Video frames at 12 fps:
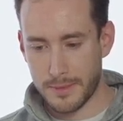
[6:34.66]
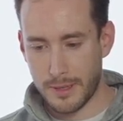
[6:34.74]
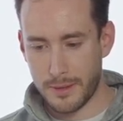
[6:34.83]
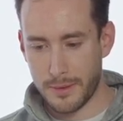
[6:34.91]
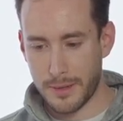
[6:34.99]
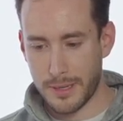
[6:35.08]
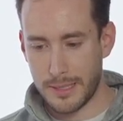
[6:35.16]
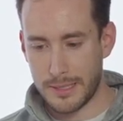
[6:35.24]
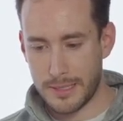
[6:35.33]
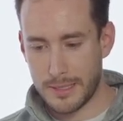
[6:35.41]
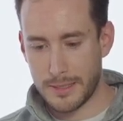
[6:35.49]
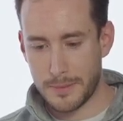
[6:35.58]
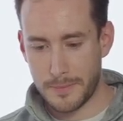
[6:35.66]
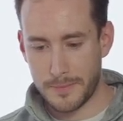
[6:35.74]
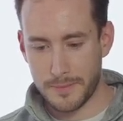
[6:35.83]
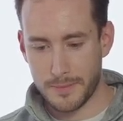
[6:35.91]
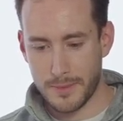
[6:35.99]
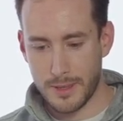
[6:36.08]
All right.
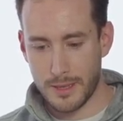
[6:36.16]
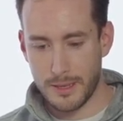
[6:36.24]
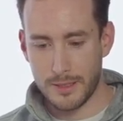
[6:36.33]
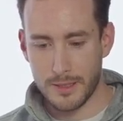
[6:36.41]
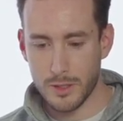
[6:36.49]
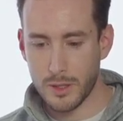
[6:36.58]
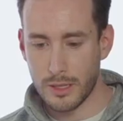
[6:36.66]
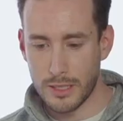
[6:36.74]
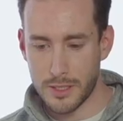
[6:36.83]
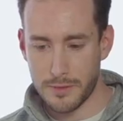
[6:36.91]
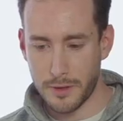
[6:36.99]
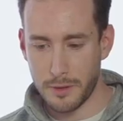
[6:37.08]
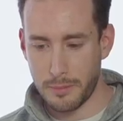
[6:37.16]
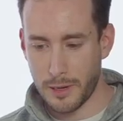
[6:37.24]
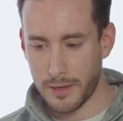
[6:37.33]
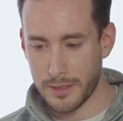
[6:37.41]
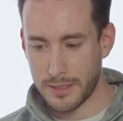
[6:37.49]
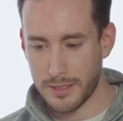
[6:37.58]
This is the least fun
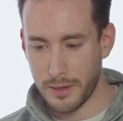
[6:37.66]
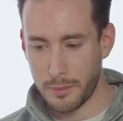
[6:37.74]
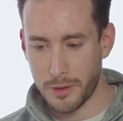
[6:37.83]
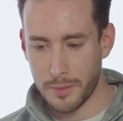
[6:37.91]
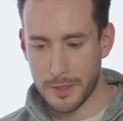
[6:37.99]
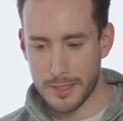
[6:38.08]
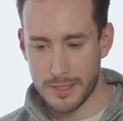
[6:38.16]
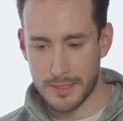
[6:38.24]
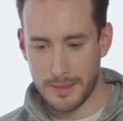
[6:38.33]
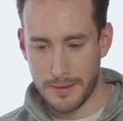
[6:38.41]
part, I promise.